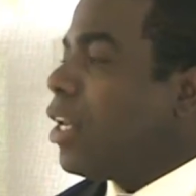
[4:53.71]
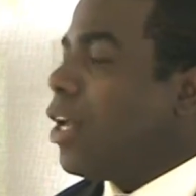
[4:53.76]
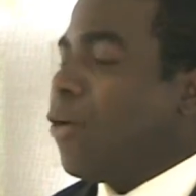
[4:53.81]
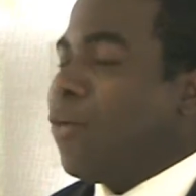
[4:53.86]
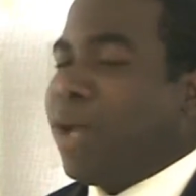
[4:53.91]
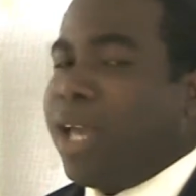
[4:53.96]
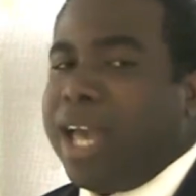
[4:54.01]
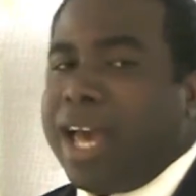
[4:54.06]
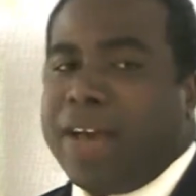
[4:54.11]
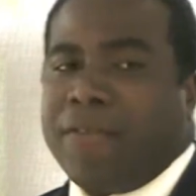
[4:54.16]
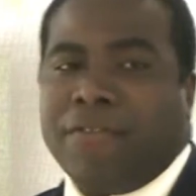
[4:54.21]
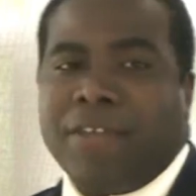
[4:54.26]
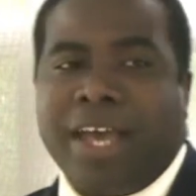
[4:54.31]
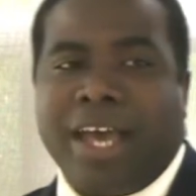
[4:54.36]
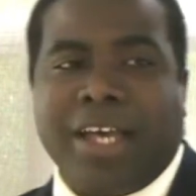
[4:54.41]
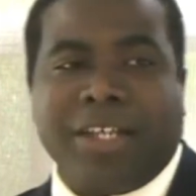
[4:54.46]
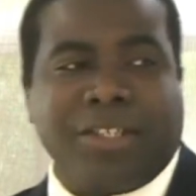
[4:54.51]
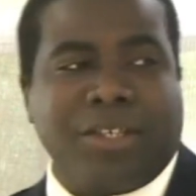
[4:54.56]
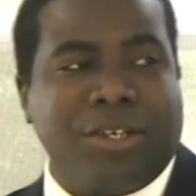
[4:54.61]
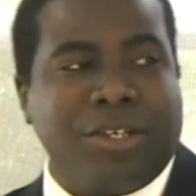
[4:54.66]
And we have to
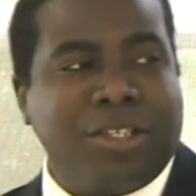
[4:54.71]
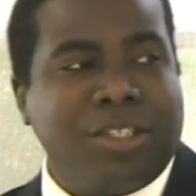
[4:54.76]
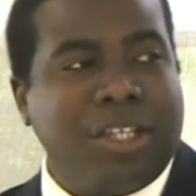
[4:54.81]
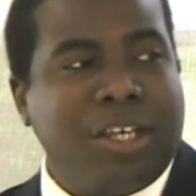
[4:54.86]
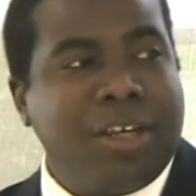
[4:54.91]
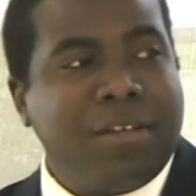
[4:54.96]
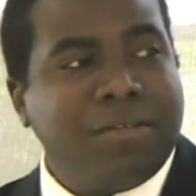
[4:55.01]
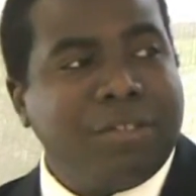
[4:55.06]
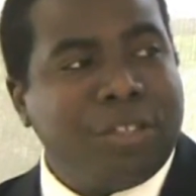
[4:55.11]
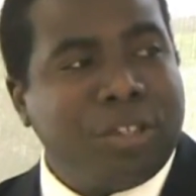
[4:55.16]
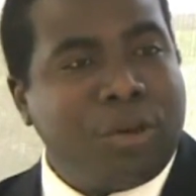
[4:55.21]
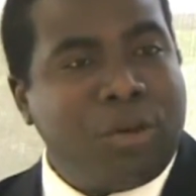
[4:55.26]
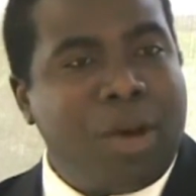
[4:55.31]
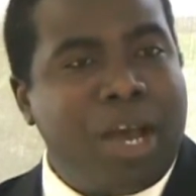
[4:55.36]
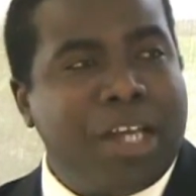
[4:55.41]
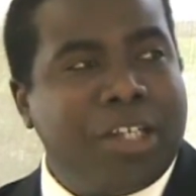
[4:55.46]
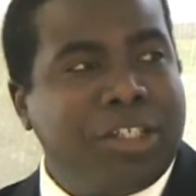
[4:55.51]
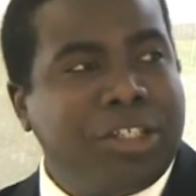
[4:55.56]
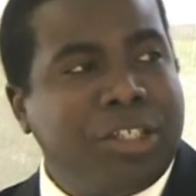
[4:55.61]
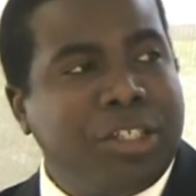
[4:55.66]
ask ourselves the
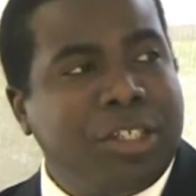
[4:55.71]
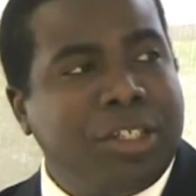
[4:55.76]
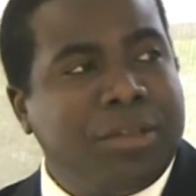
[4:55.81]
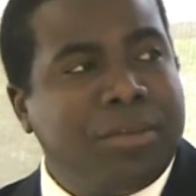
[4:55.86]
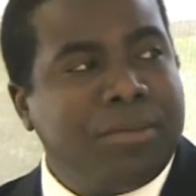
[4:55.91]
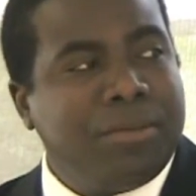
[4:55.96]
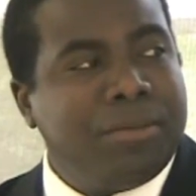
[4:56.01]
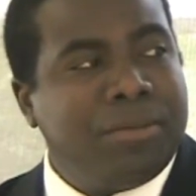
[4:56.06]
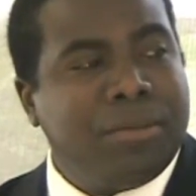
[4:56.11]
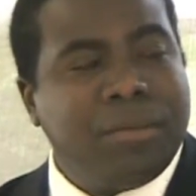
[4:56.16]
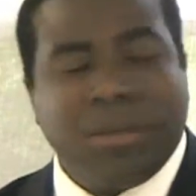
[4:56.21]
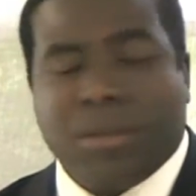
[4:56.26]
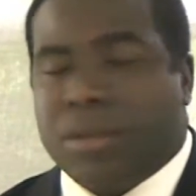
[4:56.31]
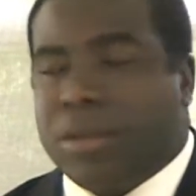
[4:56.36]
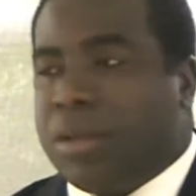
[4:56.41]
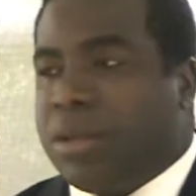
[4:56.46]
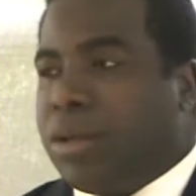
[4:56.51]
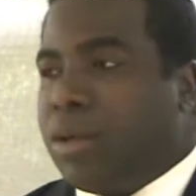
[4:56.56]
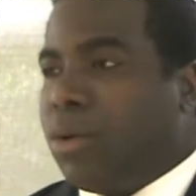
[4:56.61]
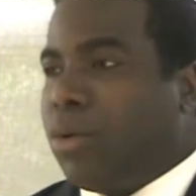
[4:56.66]
question
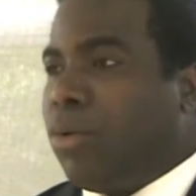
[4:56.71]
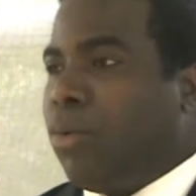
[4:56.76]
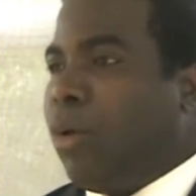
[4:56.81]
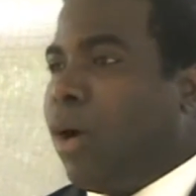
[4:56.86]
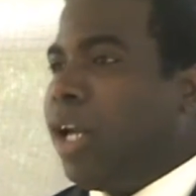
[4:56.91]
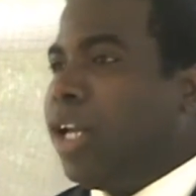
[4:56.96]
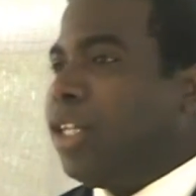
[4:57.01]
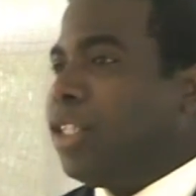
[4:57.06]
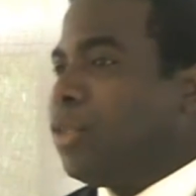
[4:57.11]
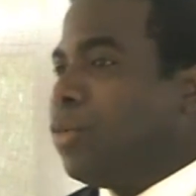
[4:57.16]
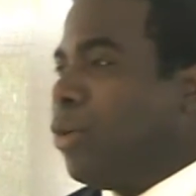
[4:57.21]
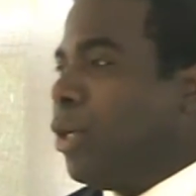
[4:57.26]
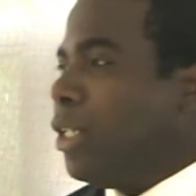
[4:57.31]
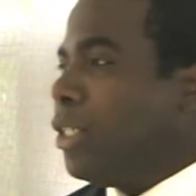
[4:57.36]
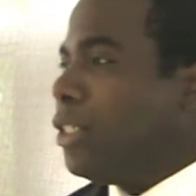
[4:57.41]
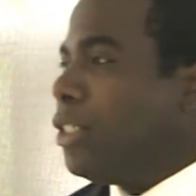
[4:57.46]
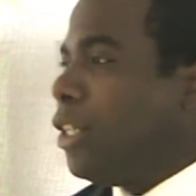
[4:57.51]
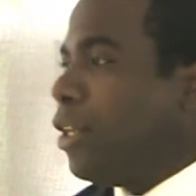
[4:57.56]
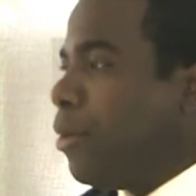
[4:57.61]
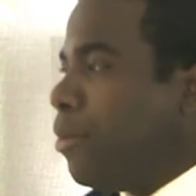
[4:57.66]
what is
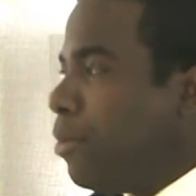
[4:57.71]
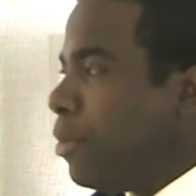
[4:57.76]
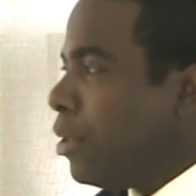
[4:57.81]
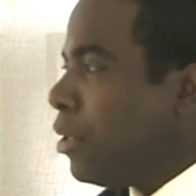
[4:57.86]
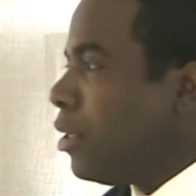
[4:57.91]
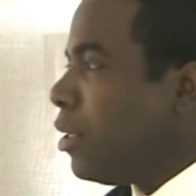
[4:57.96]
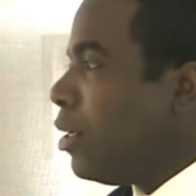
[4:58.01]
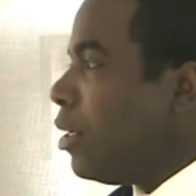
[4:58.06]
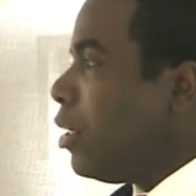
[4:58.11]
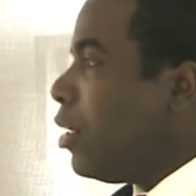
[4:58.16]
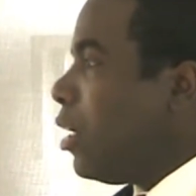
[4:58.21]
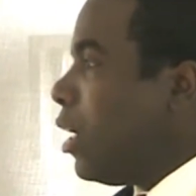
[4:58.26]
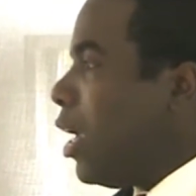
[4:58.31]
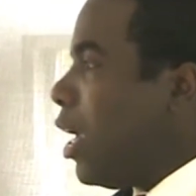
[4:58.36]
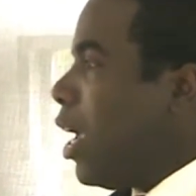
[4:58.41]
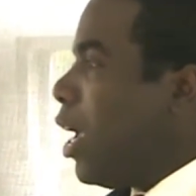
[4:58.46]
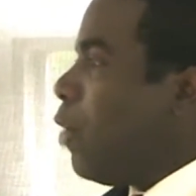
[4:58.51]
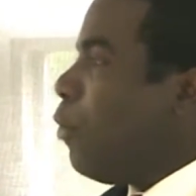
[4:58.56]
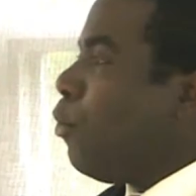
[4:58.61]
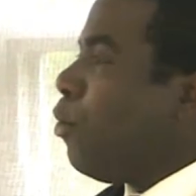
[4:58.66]
wisdom
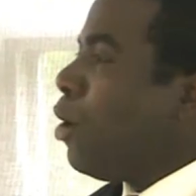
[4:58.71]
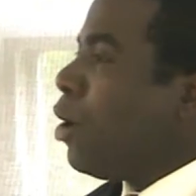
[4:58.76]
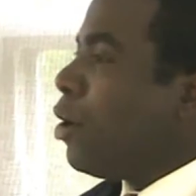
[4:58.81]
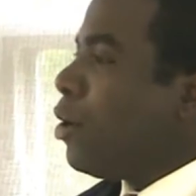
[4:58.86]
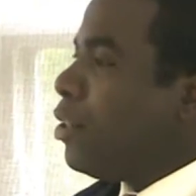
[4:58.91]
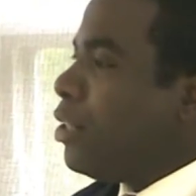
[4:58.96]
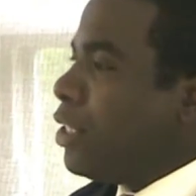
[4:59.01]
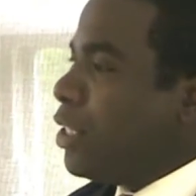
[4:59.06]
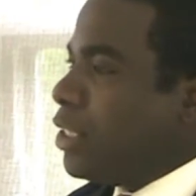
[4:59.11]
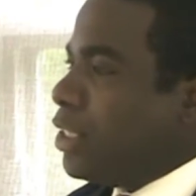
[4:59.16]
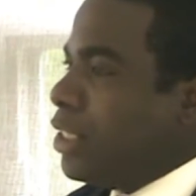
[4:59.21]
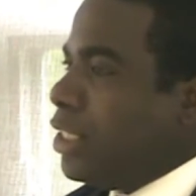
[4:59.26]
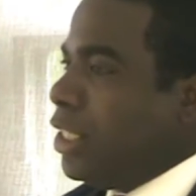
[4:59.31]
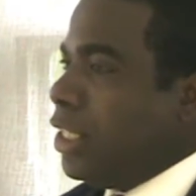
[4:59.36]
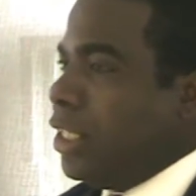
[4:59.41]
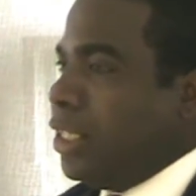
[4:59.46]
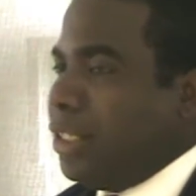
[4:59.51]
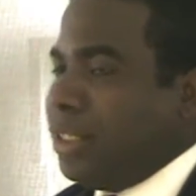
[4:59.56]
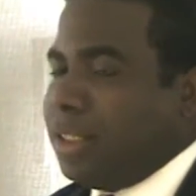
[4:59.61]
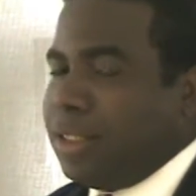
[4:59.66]
and what are these
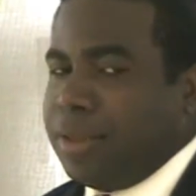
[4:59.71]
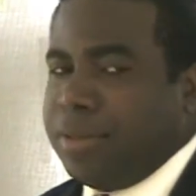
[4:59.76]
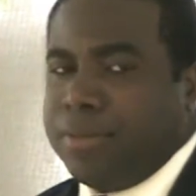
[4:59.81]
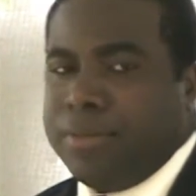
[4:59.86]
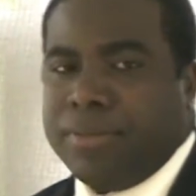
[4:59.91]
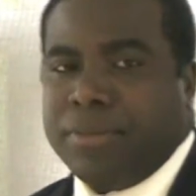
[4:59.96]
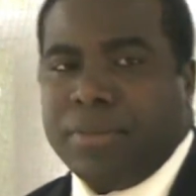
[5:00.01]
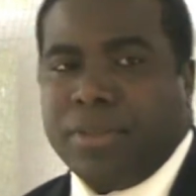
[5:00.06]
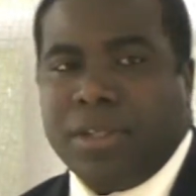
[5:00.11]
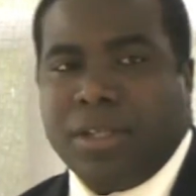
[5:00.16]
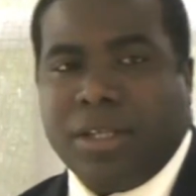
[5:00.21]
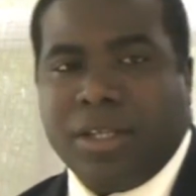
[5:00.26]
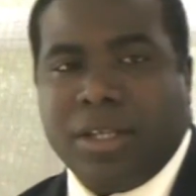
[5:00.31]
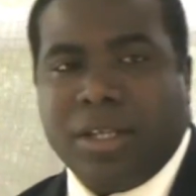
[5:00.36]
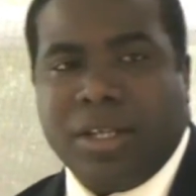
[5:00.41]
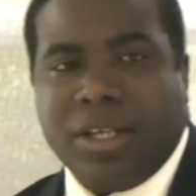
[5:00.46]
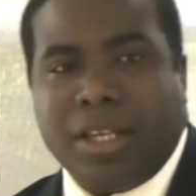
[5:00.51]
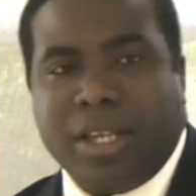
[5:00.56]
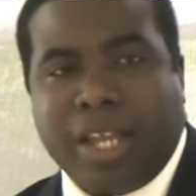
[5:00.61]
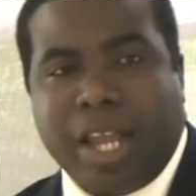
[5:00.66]
deeds?
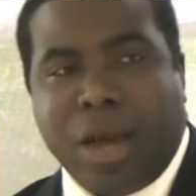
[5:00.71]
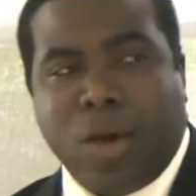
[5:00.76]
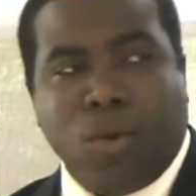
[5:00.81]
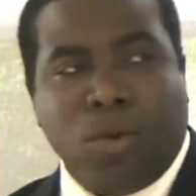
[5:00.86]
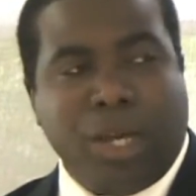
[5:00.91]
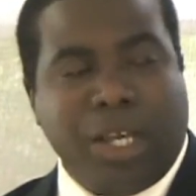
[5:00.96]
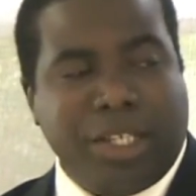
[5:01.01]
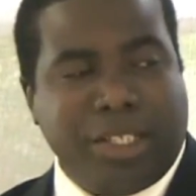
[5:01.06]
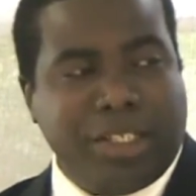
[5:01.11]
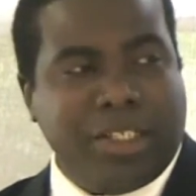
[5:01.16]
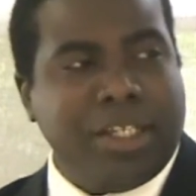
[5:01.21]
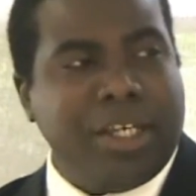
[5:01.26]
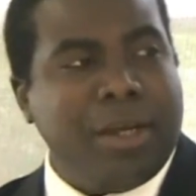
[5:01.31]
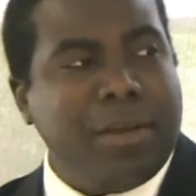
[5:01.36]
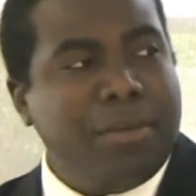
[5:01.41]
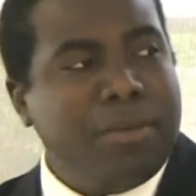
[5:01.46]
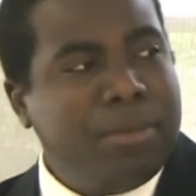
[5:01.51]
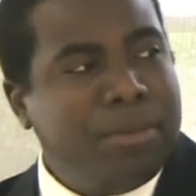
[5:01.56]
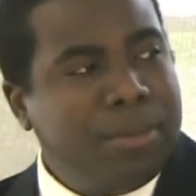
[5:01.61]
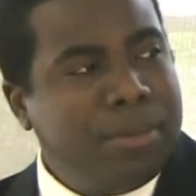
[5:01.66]
Now,
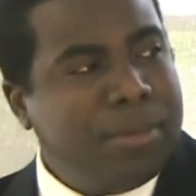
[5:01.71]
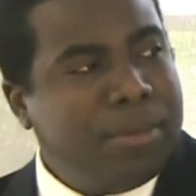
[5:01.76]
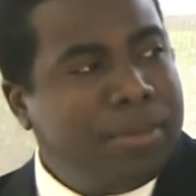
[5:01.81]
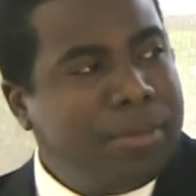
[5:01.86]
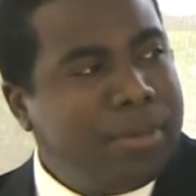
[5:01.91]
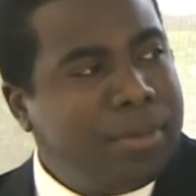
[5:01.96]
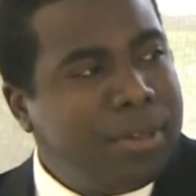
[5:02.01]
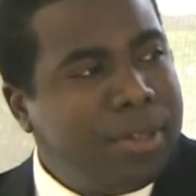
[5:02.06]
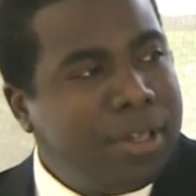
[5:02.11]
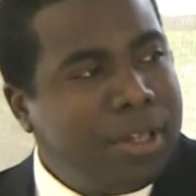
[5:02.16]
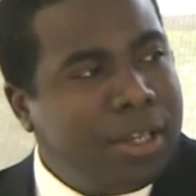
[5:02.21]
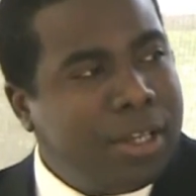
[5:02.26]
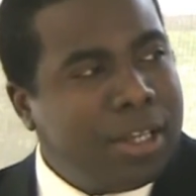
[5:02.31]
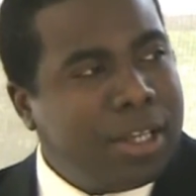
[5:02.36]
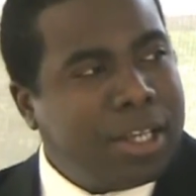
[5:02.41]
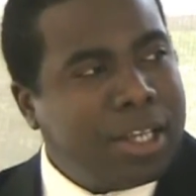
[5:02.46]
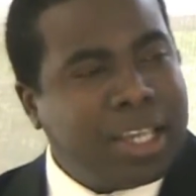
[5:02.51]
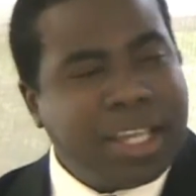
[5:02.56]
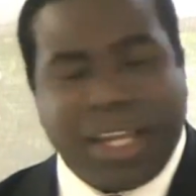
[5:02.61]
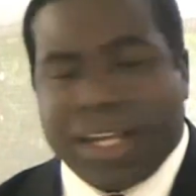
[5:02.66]
wisdom
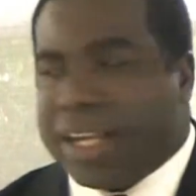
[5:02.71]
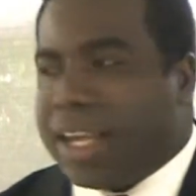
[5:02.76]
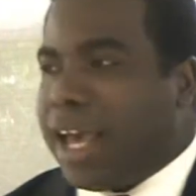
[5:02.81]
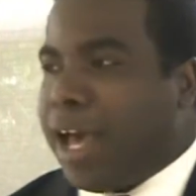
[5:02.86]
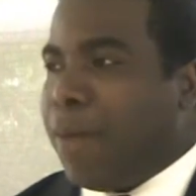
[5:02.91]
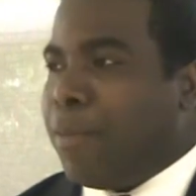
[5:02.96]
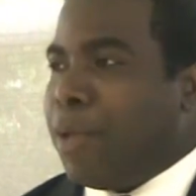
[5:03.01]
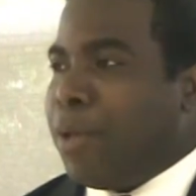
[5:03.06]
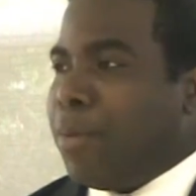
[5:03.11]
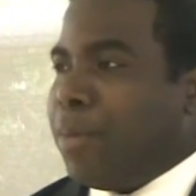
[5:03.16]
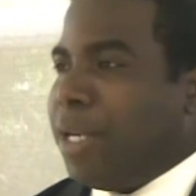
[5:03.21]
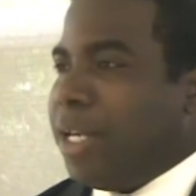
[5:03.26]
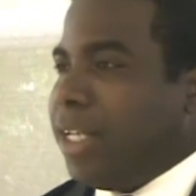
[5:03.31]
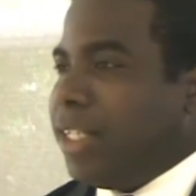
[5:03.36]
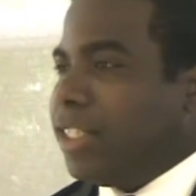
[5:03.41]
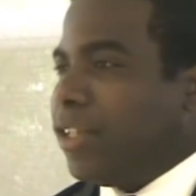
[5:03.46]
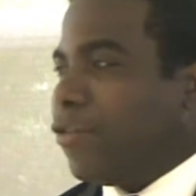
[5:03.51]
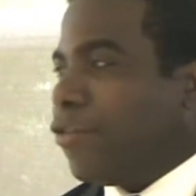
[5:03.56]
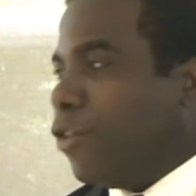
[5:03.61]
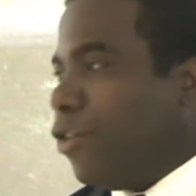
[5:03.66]
can come in
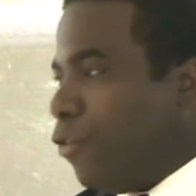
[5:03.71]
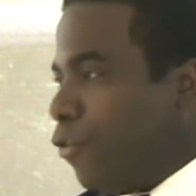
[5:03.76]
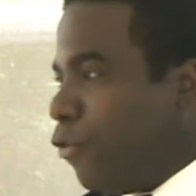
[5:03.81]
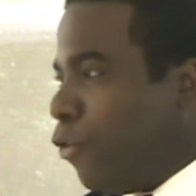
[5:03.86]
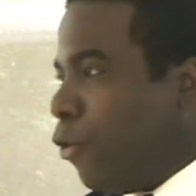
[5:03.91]
many different